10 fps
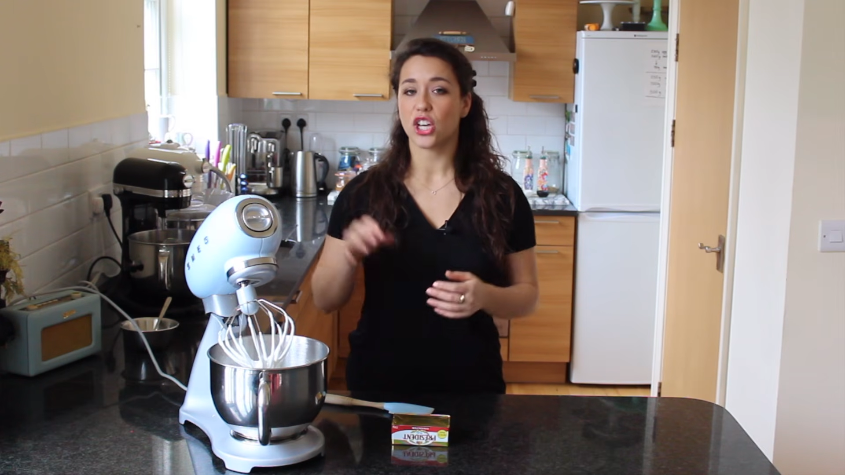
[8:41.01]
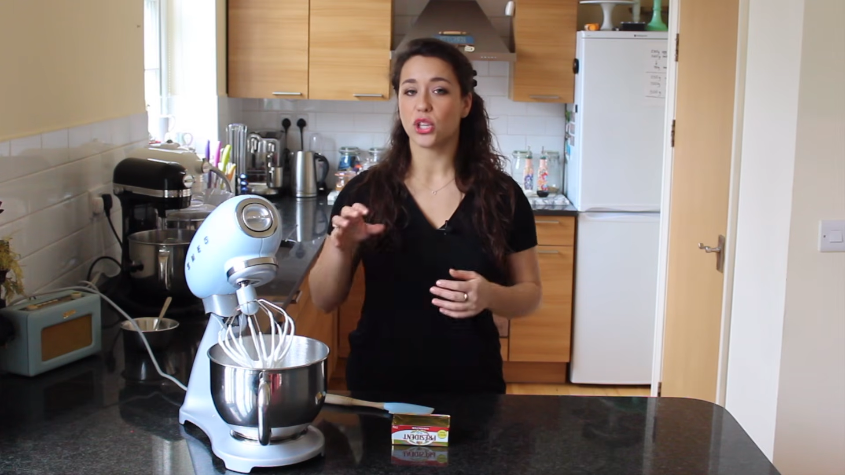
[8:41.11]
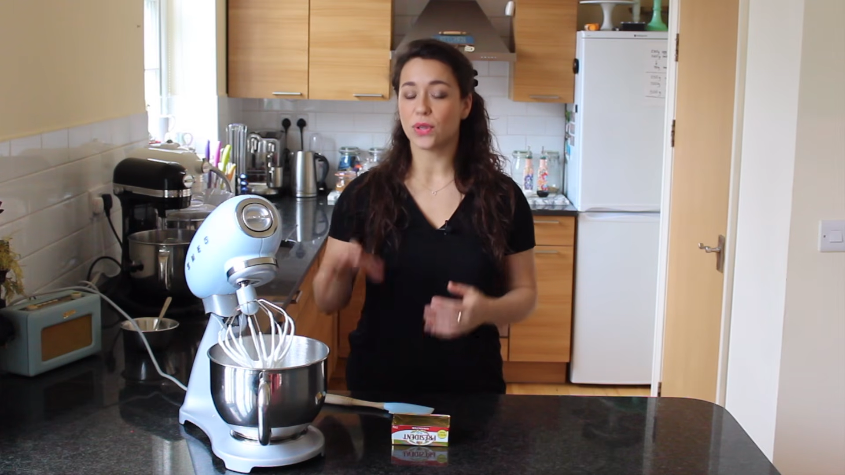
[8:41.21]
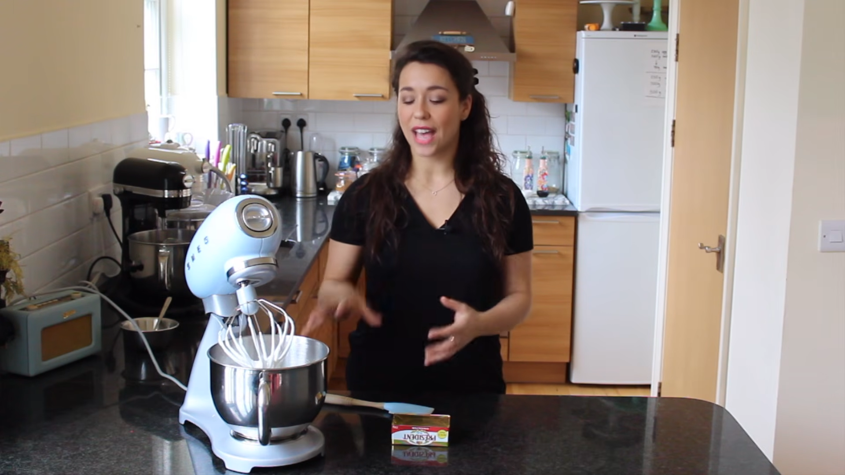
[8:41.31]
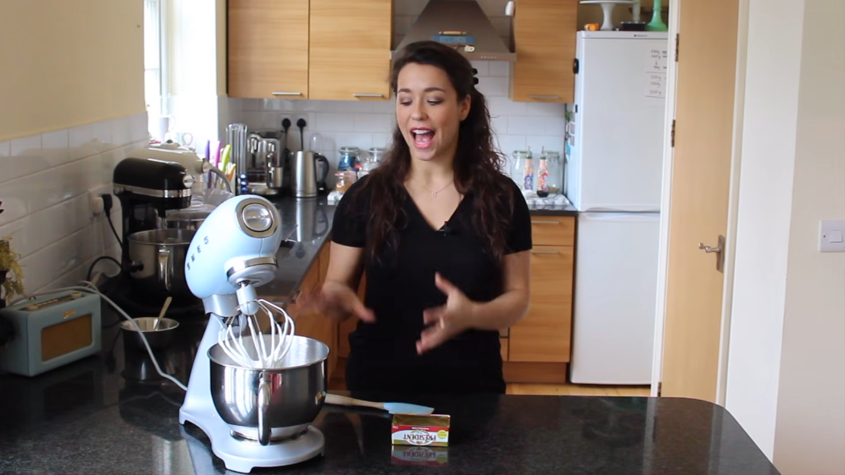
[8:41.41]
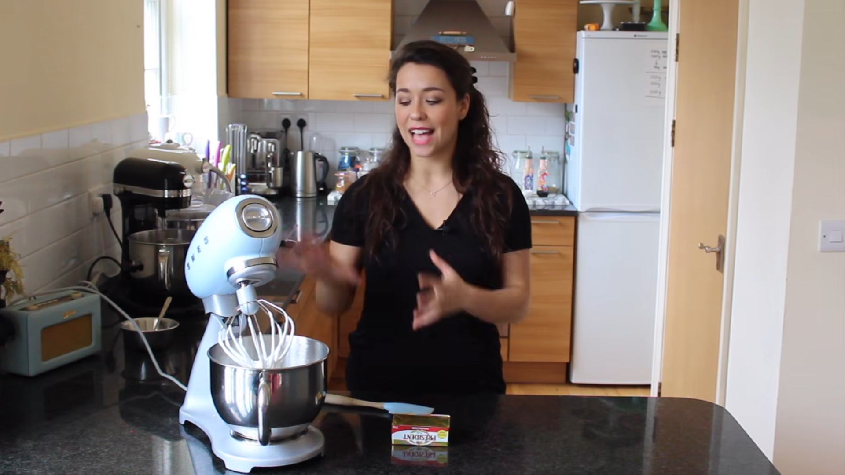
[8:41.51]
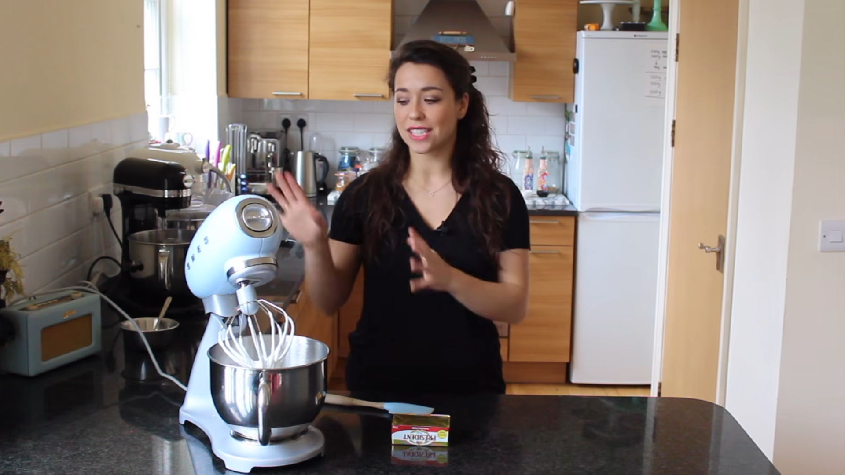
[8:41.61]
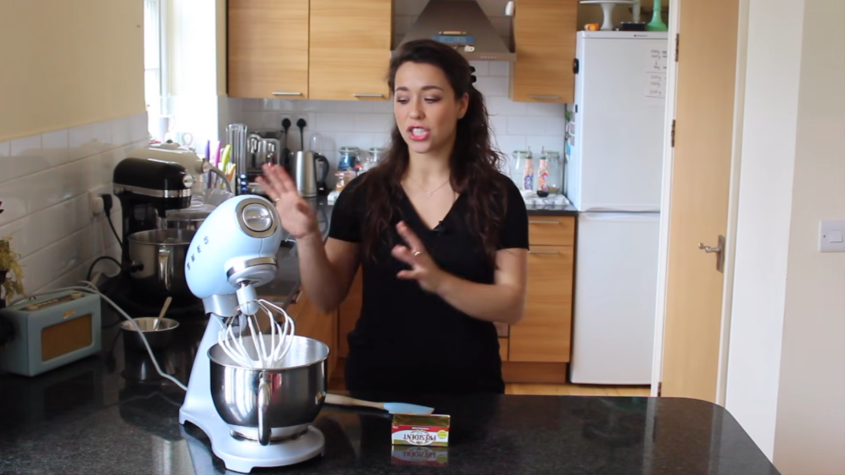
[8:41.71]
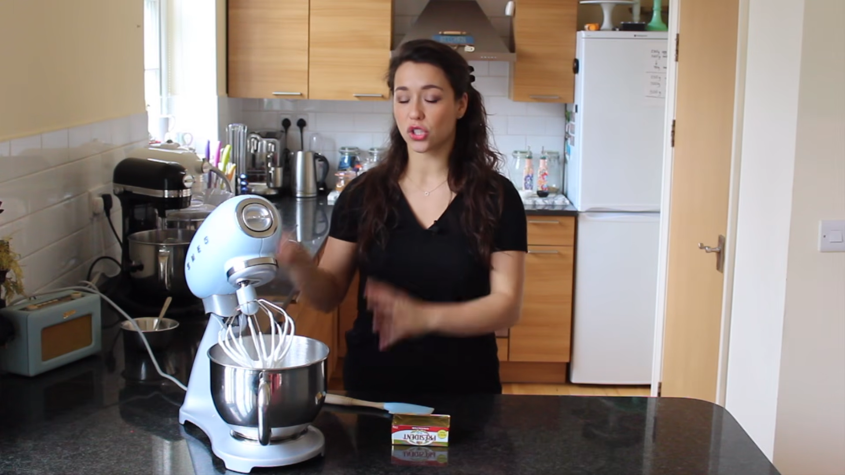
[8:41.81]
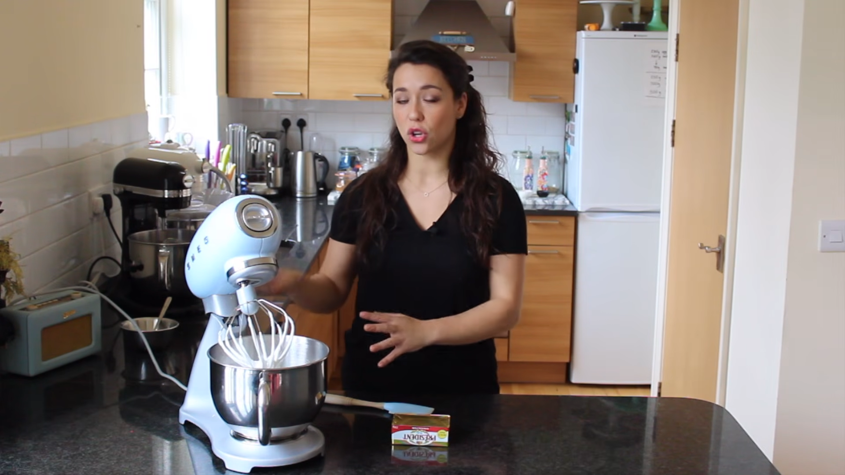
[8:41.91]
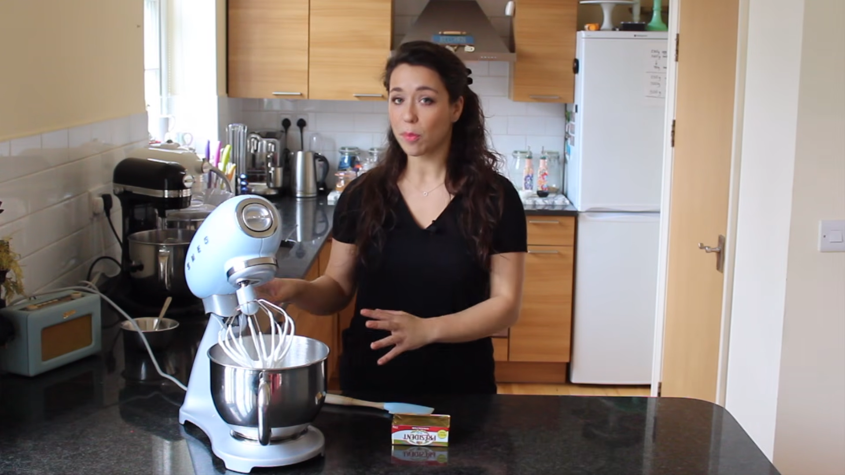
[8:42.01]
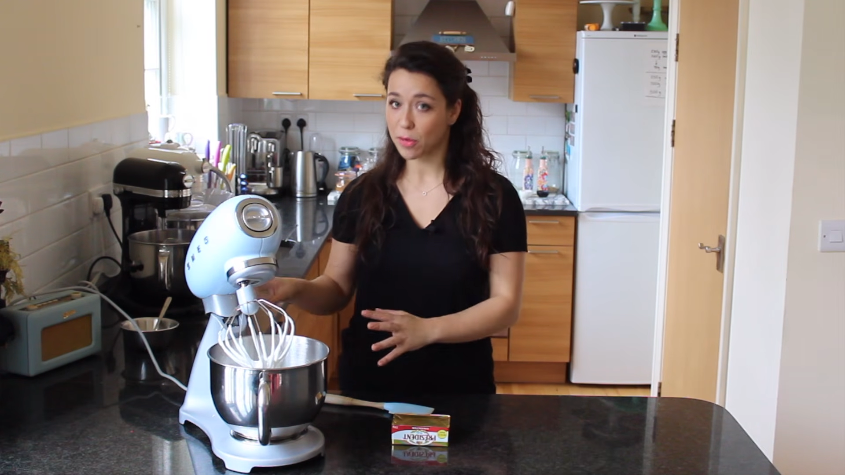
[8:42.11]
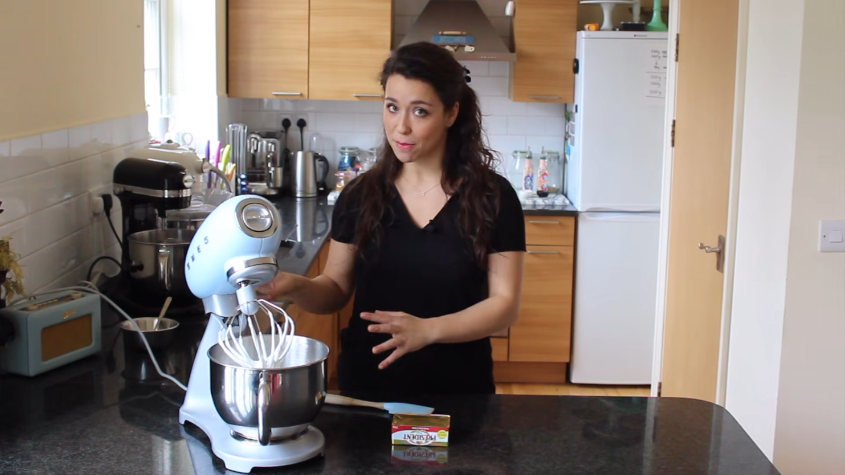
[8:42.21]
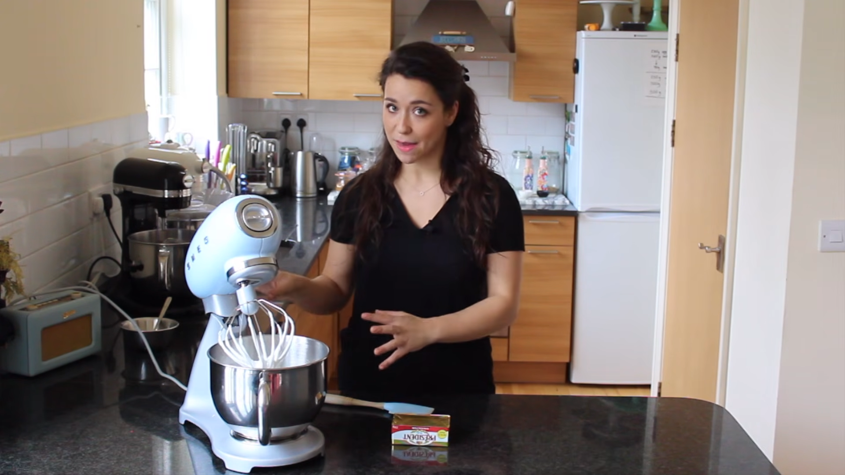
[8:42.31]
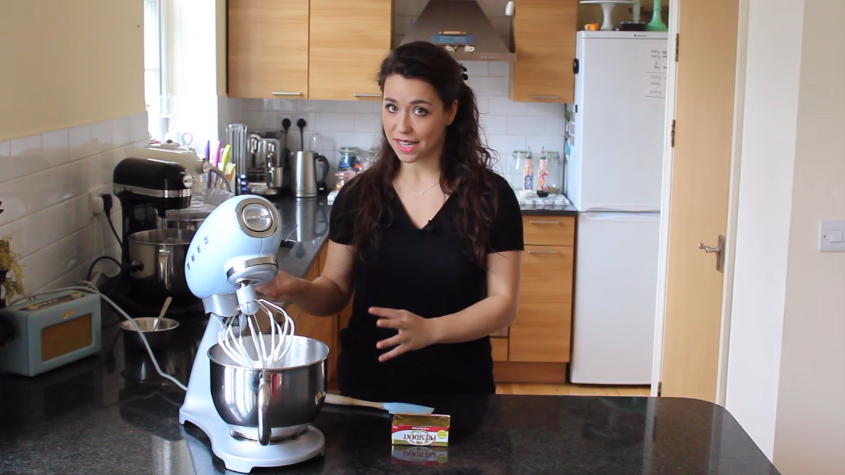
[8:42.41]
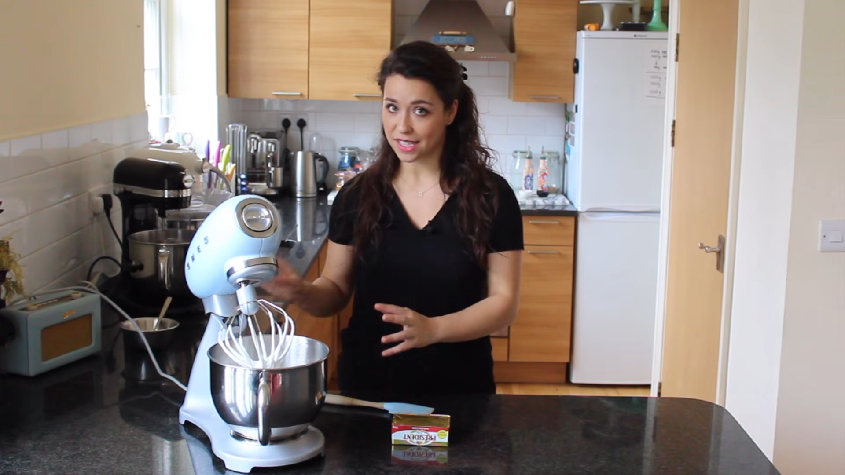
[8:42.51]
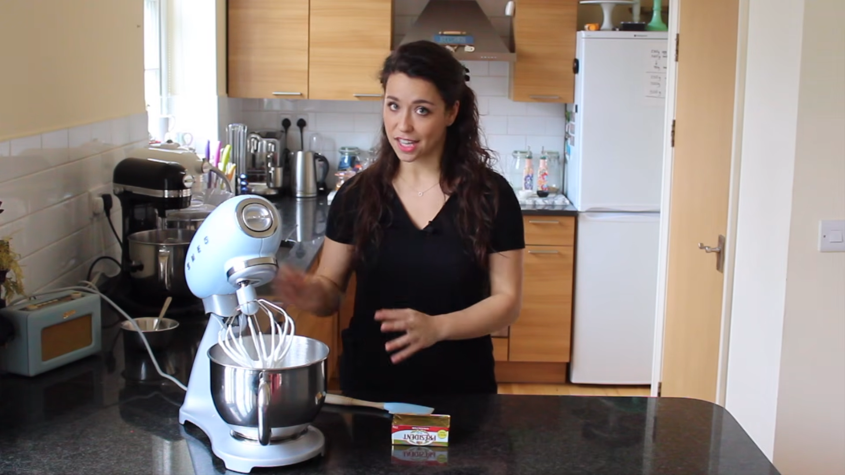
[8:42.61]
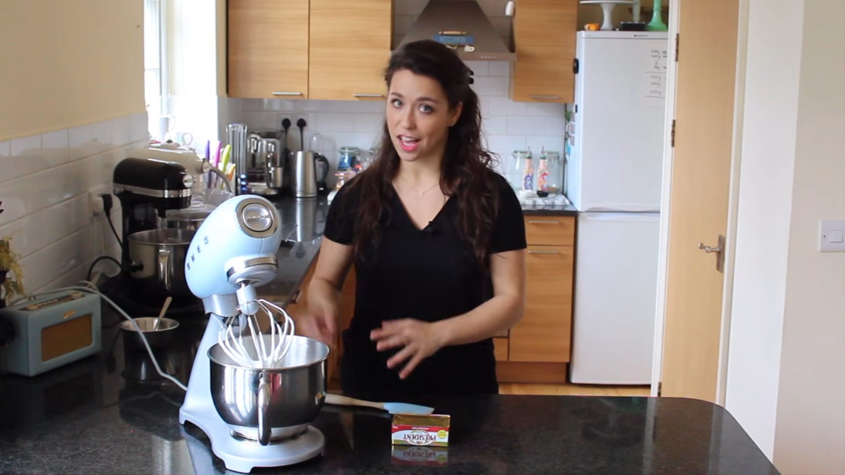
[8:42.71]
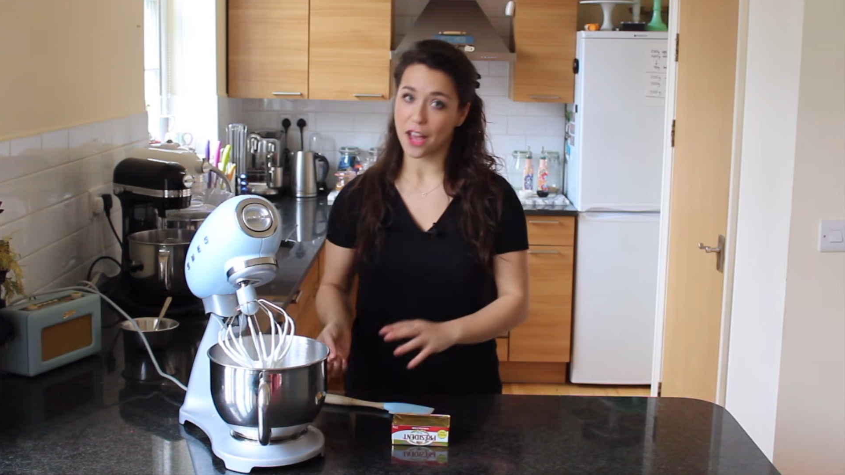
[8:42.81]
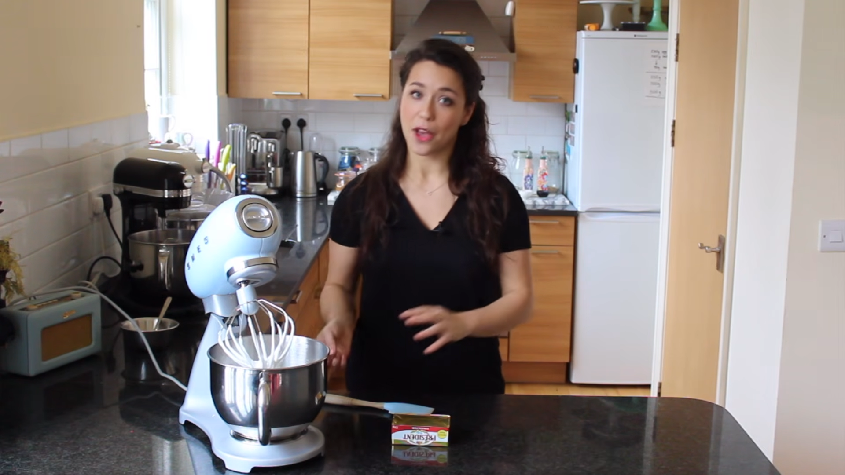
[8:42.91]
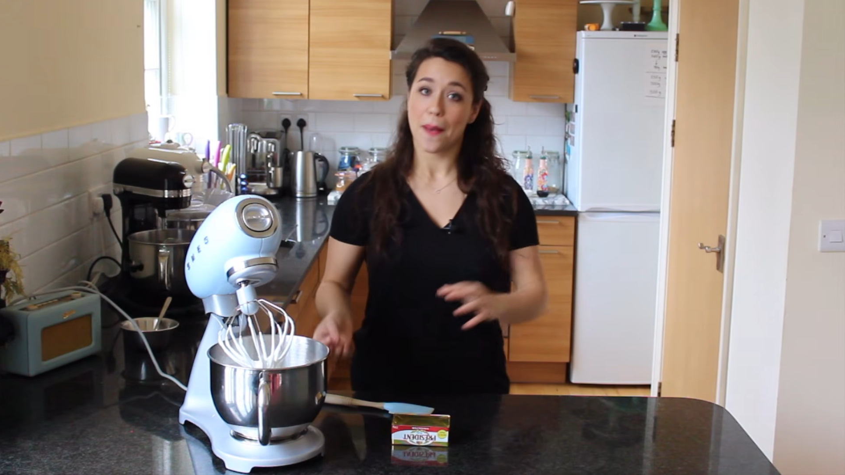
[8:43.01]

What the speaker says: you can stop the mixer,